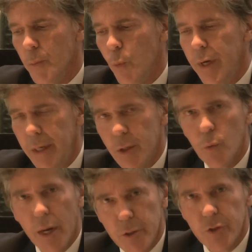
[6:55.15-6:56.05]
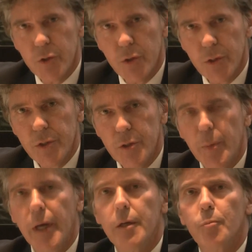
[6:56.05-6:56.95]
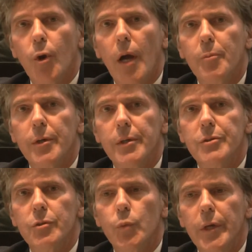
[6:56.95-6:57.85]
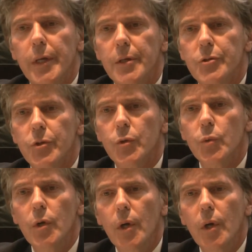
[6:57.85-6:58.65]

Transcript: We need to register these abandoned properties. We need to